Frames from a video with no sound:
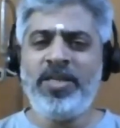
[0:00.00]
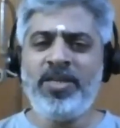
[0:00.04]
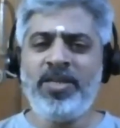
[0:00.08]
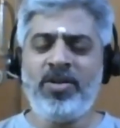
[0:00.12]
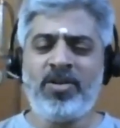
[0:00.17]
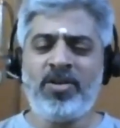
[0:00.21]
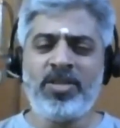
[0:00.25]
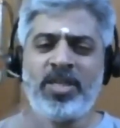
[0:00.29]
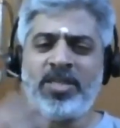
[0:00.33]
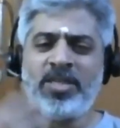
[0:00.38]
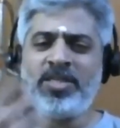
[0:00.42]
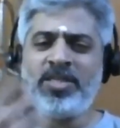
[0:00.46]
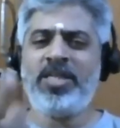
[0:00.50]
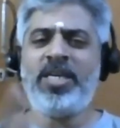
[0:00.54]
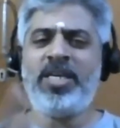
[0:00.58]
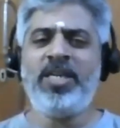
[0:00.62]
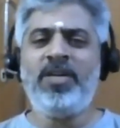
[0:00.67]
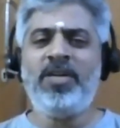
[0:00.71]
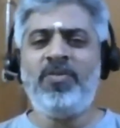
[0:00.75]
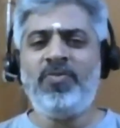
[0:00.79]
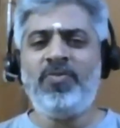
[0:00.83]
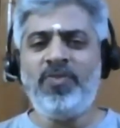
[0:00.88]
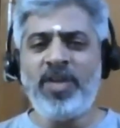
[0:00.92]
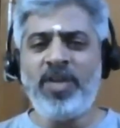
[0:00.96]
or that's the
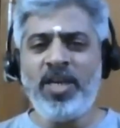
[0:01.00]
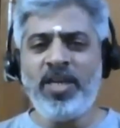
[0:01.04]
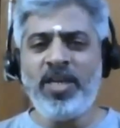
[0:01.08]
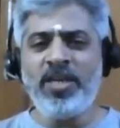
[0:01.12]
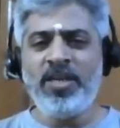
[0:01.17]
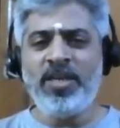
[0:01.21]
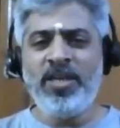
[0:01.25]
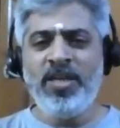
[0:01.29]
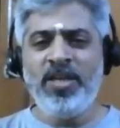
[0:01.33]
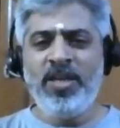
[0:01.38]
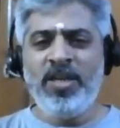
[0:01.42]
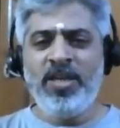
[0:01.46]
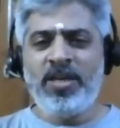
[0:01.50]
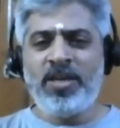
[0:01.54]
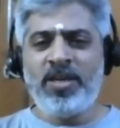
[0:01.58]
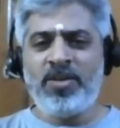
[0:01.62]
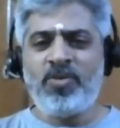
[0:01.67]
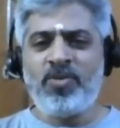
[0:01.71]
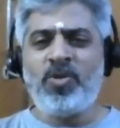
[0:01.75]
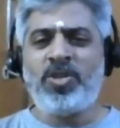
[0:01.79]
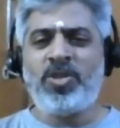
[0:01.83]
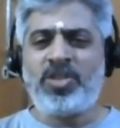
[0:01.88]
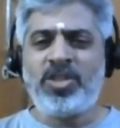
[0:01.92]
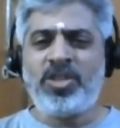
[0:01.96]
kind of feeling
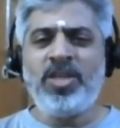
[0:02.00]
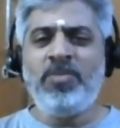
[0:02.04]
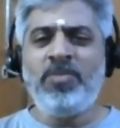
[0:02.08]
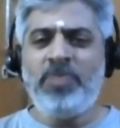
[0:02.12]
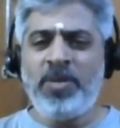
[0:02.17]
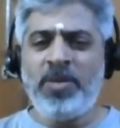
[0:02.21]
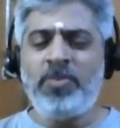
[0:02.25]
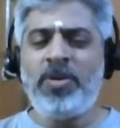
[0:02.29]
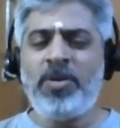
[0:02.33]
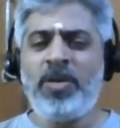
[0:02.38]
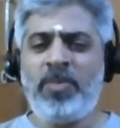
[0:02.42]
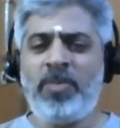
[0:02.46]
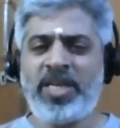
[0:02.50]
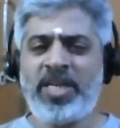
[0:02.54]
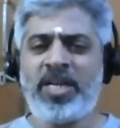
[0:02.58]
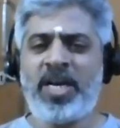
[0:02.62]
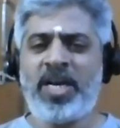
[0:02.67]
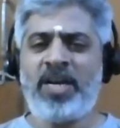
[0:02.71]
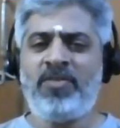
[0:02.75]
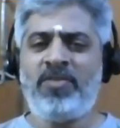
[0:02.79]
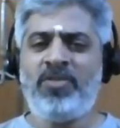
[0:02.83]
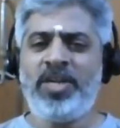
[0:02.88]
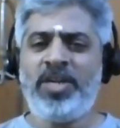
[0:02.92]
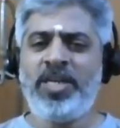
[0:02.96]
question people might
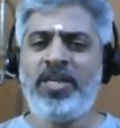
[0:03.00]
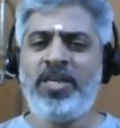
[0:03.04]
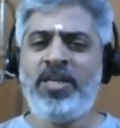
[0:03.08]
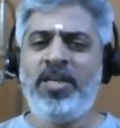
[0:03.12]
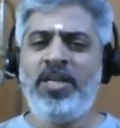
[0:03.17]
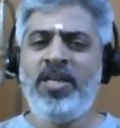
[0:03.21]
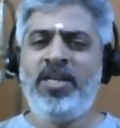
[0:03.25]
have, right?